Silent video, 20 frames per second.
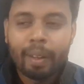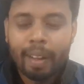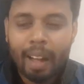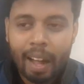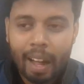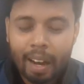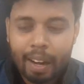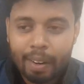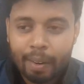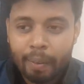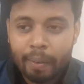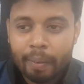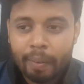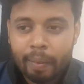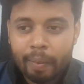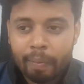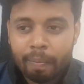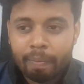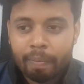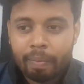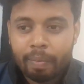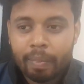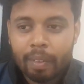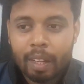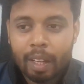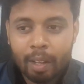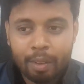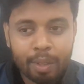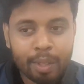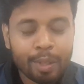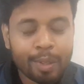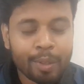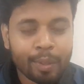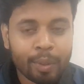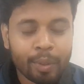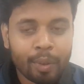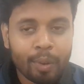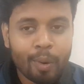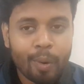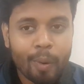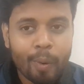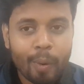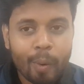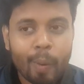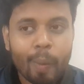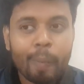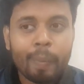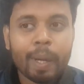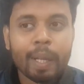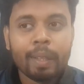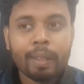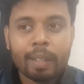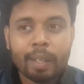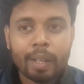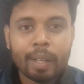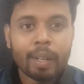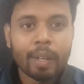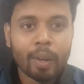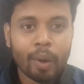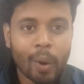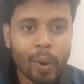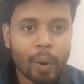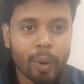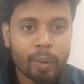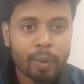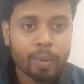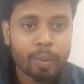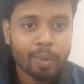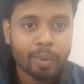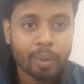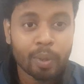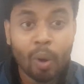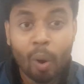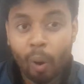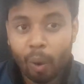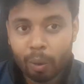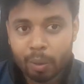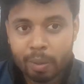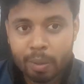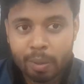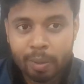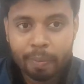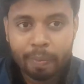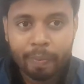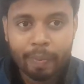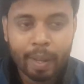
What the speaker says: and you need to open your thoughts.